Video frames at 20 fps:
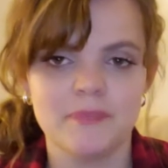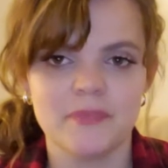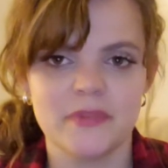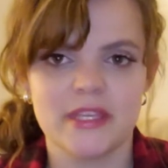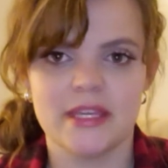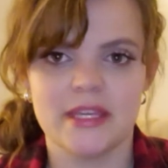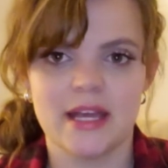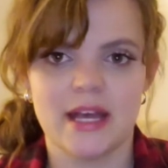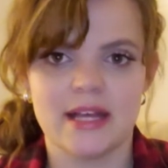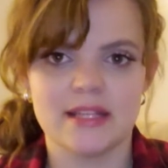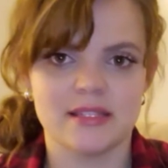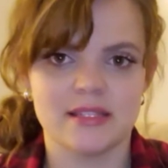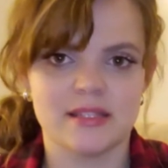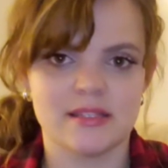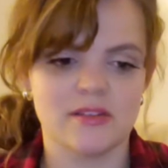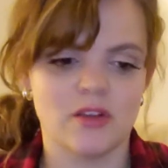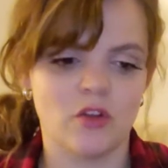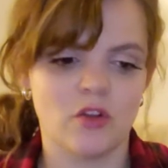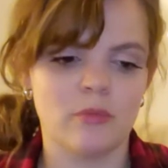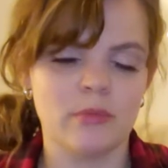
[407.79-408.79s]
He has a
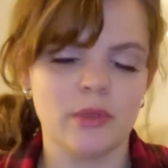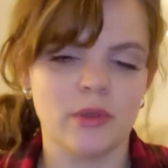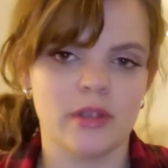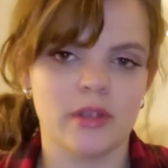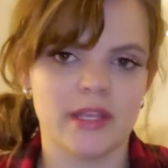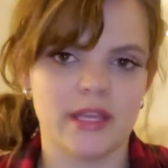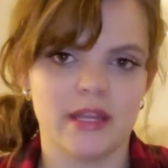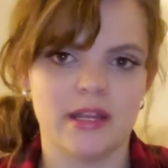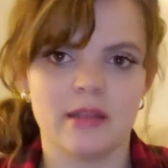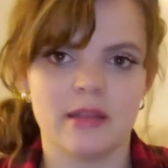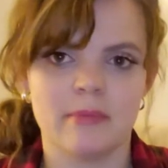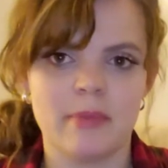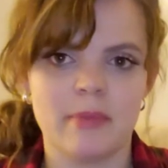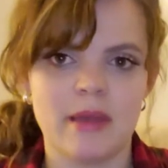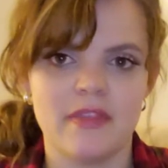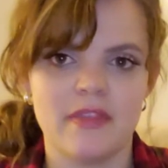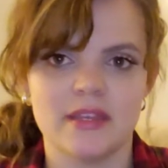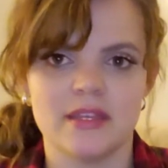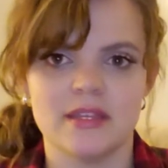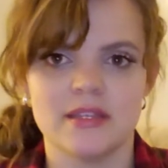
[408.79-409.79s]
Snuggle Me organic
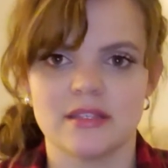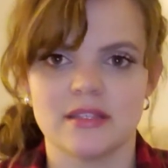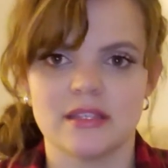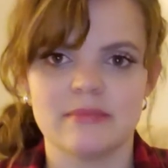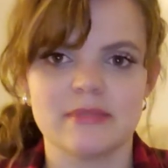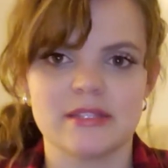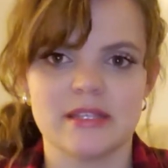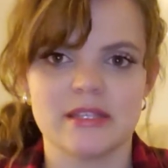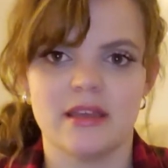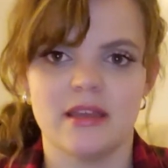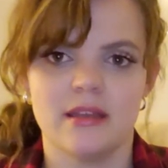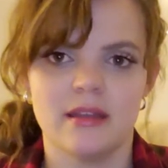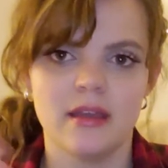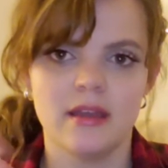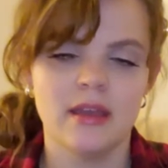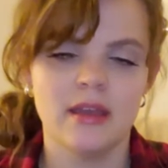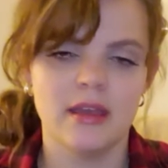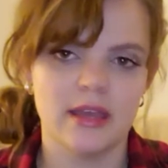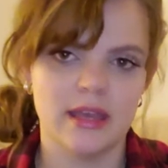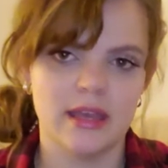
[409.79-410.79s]
bed that he sleeps in
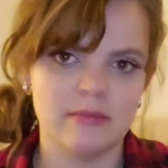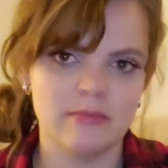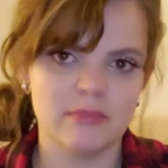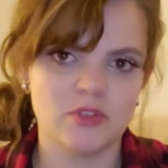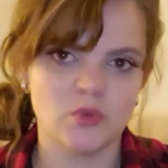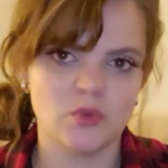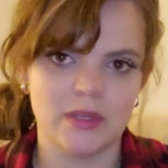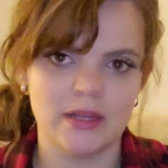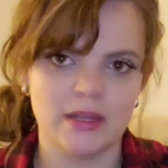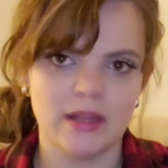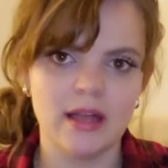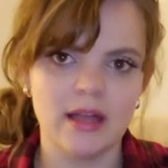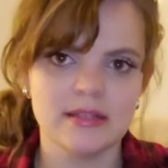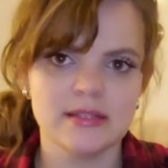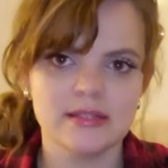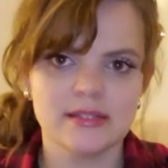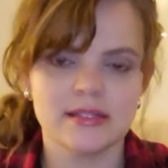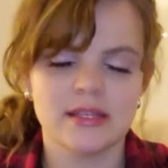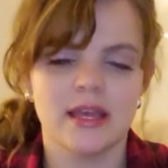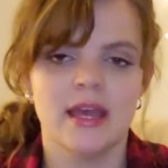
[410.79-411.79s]
between
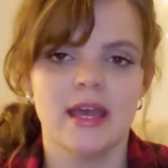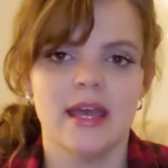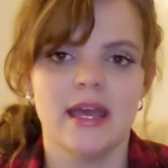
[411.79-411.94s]
us,